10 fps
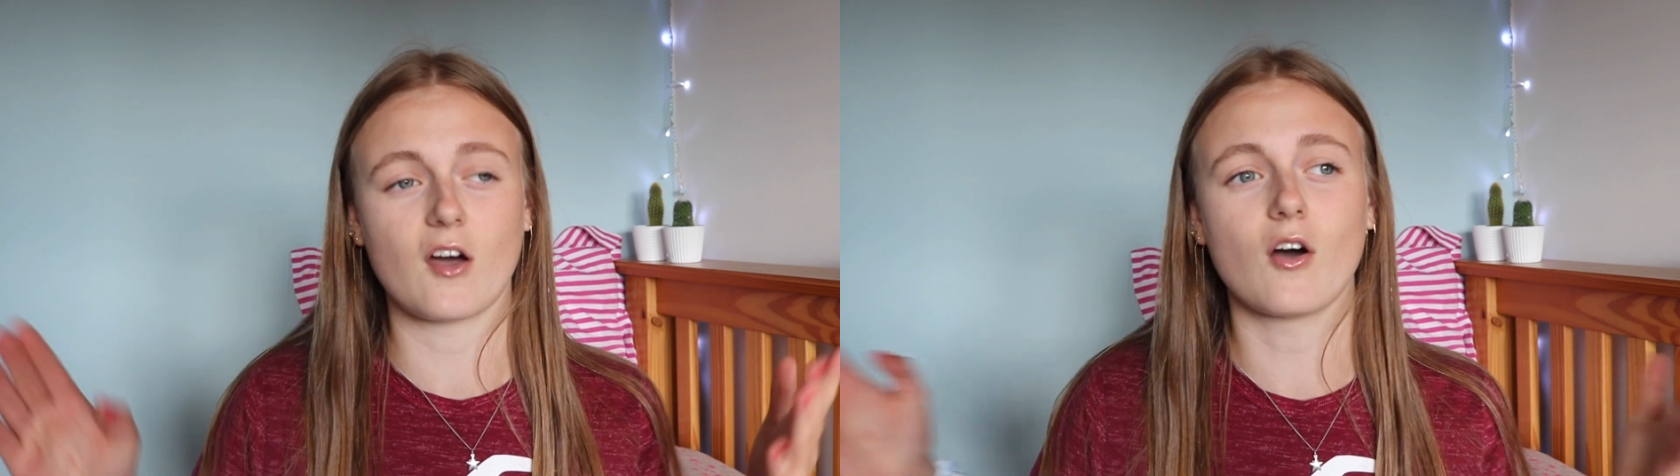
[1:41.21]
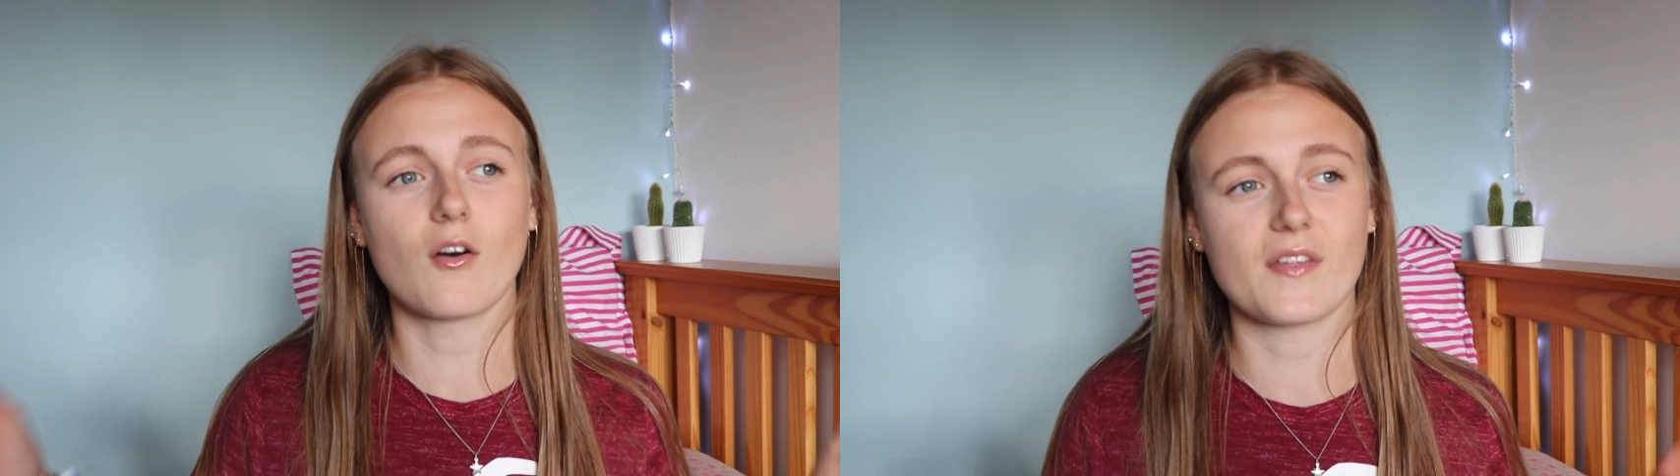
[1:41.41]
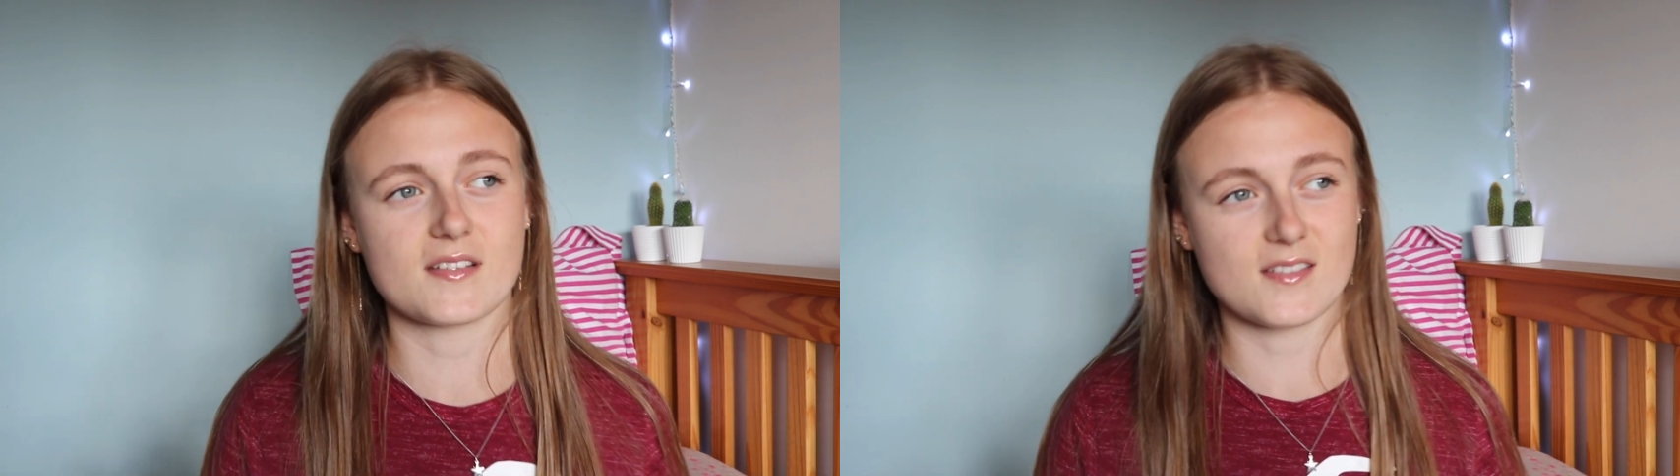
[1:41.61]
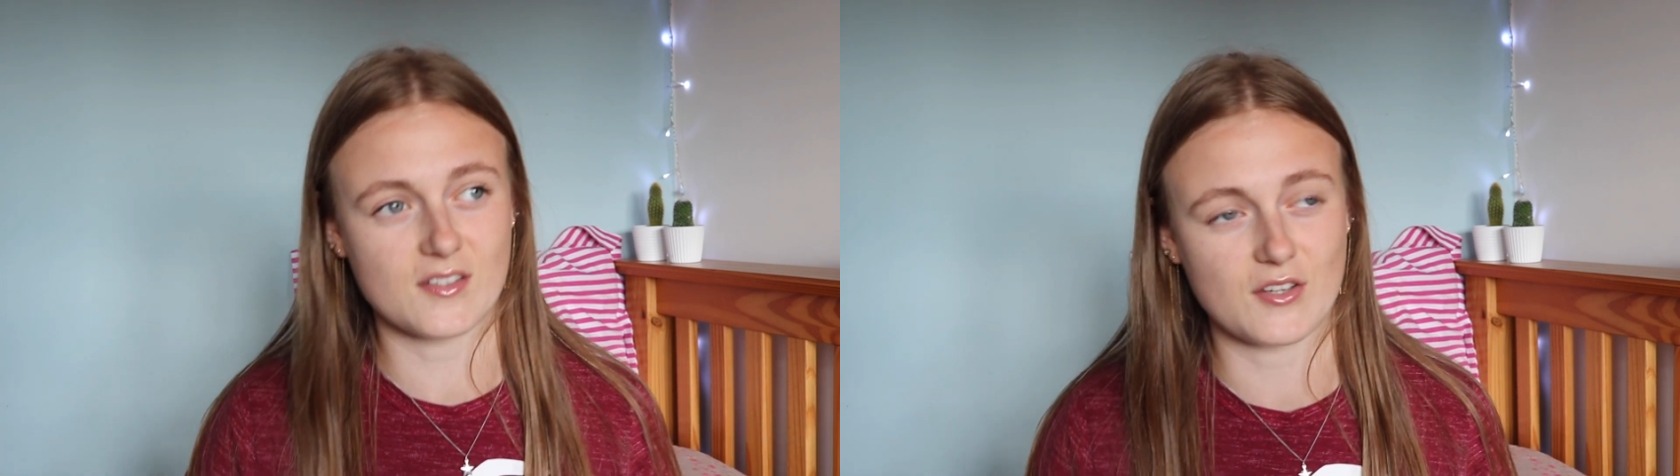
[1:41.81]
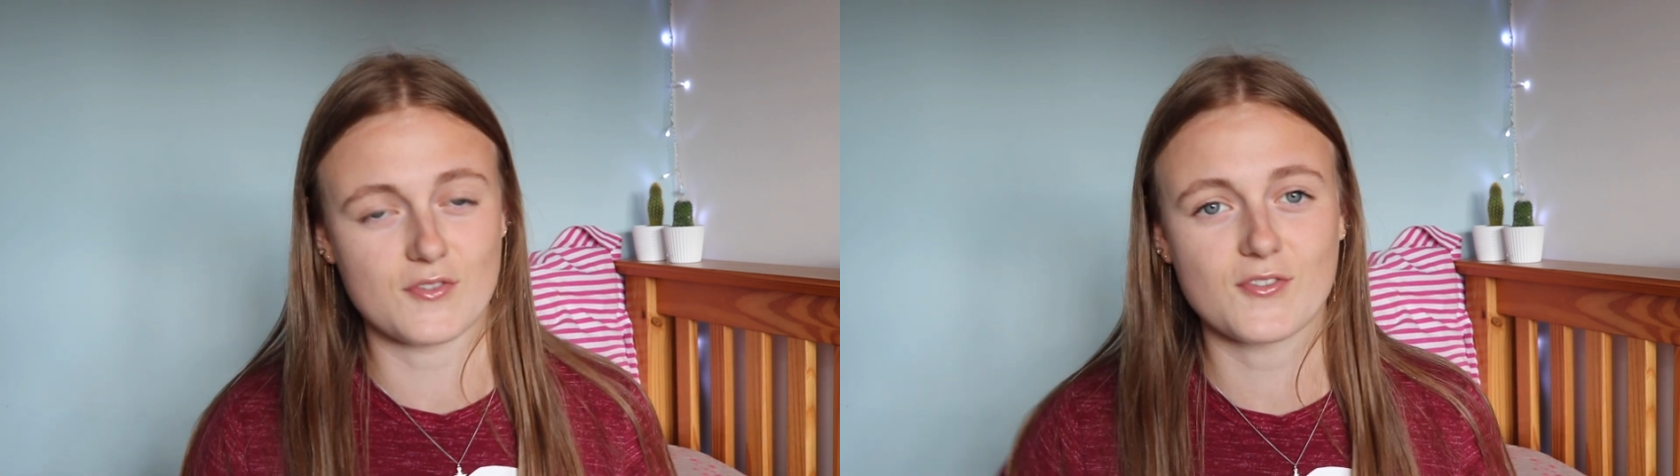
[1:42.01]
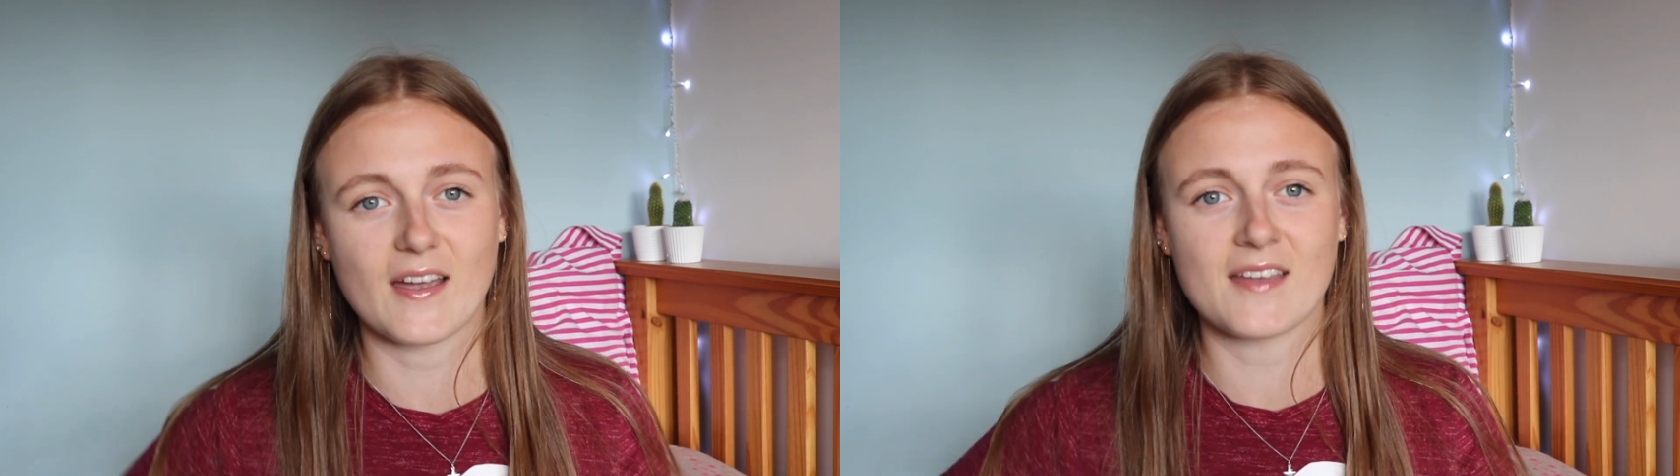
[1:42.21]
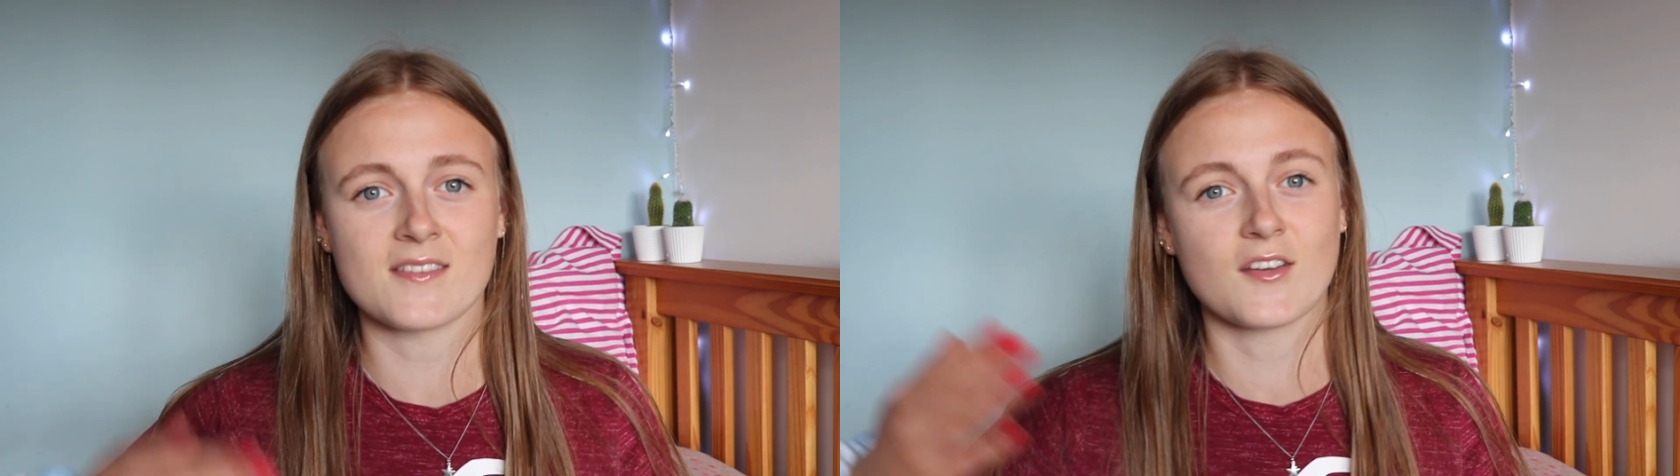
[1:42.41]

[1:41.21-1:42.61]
oh, this is the new trend.